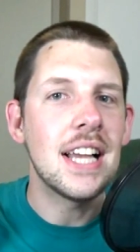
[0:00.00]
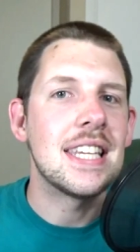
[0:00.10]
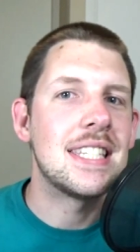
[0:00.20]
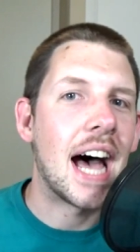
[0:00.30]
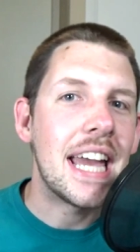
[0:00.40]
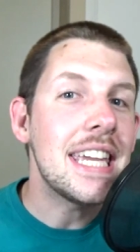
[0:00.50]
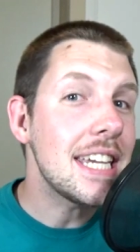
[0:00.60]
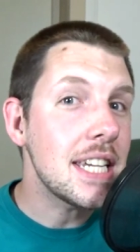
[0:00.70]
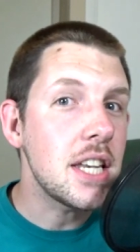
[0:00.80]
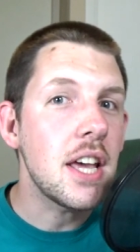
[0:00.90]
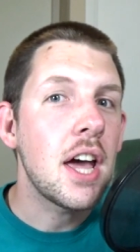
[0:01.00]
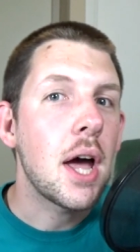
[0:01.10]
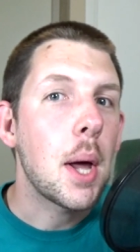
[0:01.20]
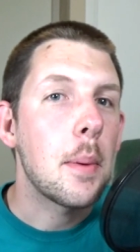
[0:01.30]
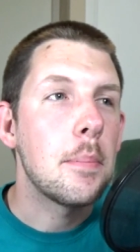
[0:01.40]
Zaid
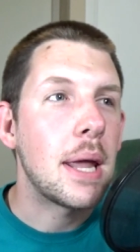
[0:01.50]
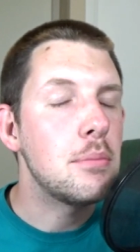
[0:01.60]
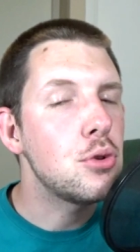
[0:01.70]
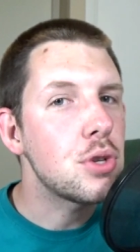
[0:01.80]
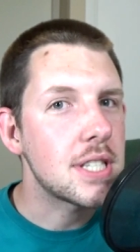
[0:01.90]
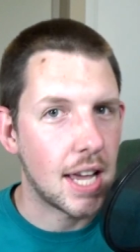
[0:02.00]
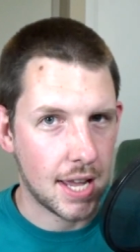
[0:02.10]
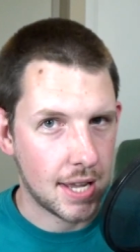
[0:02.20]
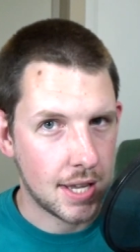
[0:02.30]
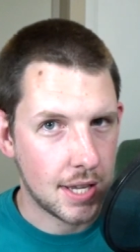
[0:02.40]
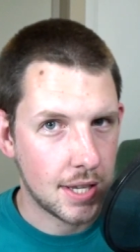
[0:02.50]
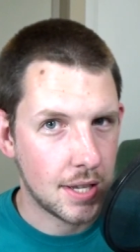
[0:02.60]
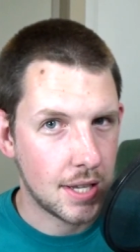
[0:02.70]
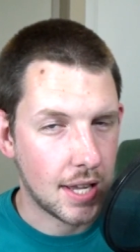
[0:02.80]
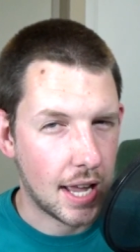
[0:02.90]
Ben Musa.
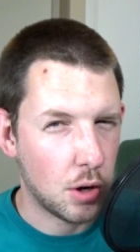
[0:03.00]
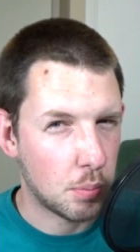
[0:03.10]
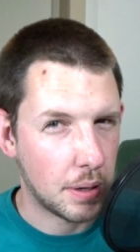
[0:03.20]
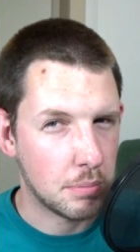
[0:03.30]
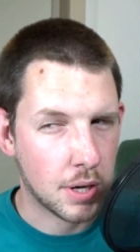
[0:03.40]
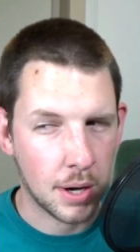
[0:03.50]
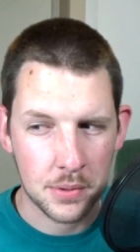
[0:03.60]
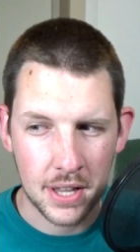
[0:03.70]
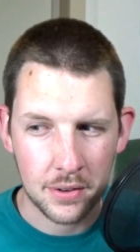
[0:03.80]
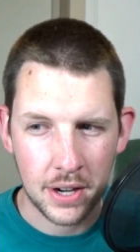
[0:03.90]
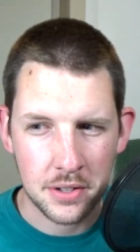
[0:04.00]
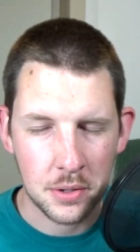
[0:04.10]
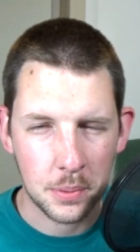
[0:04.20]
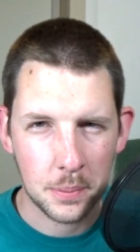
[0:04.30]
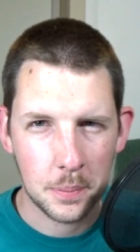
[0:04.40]
I hope I pronounced that right
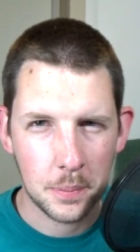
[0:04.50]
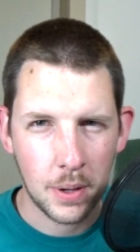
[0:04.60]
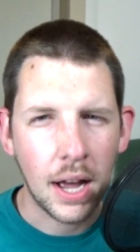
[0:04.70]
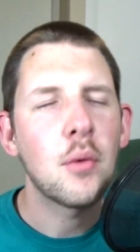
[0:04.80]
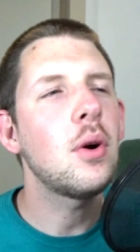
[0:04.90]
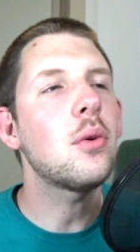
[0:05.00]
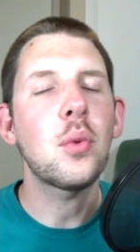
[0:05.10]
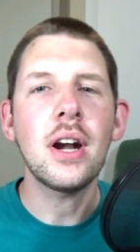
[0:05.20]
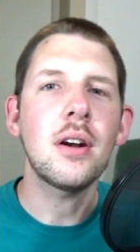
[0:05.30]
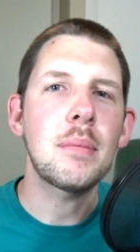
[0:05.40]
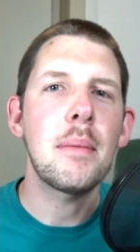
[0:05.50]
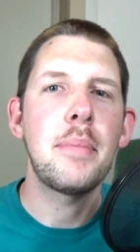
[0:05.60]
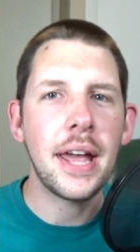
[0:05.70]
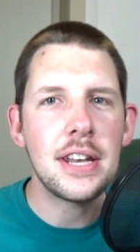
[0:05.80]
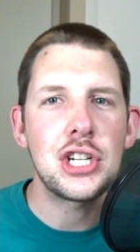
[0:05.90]
too. Where are my
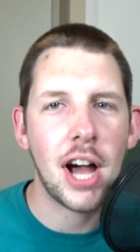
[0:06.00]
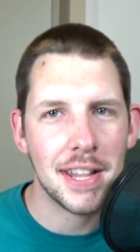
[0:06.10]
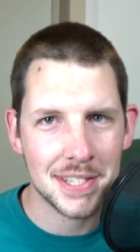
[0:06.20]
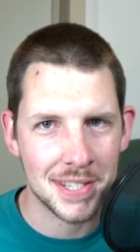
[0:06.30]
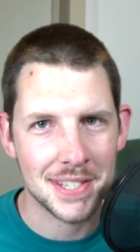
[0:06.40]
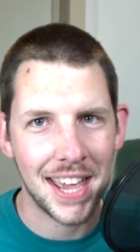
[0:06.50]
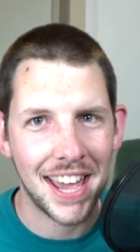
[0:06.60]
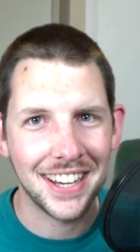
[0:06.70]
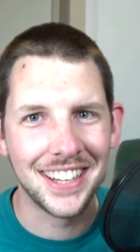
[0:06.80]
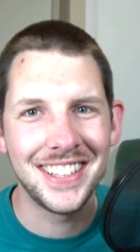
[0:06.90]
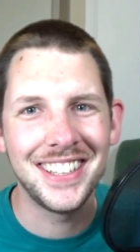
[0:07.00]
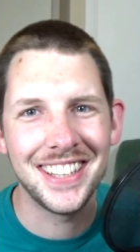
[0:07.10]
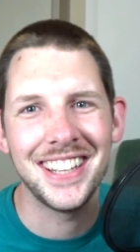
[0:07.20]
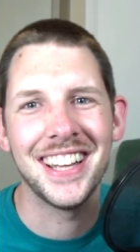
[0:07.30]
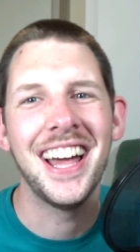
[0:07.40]
Ben Johnsons at?
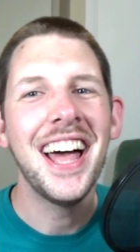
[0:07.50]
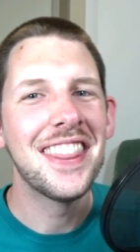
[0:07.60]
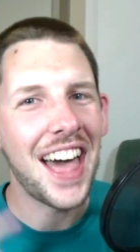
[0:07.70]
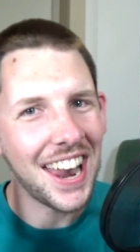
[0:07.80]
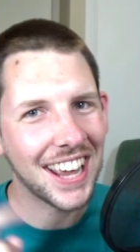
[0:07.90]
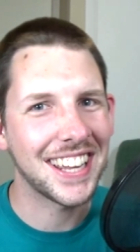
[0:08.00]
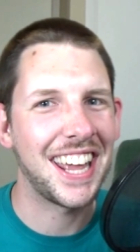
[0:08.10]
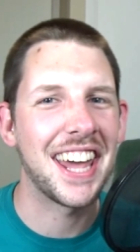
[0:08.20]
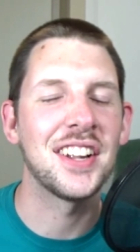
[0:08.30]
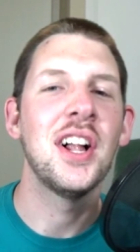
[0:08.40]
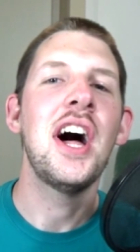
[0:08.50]
That I can handle.